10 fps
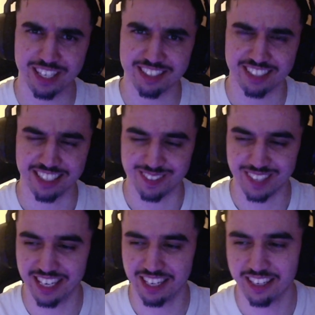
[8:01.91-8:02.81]
say it,
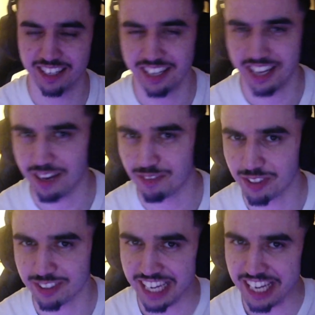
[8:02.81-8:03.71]
right? If
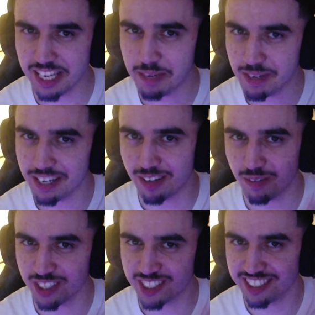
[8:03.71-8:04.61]
there's any American
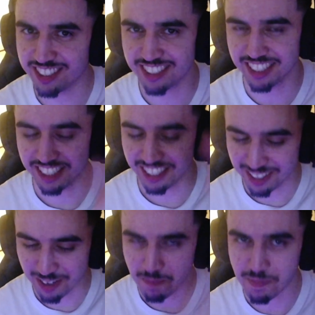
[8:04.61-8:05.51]
watching this shit,
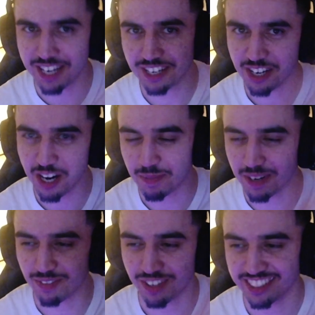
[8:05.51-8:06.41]
you better
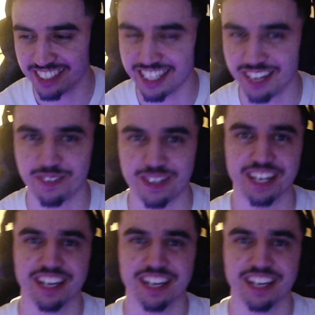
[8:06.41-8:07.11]
comment if I said that right.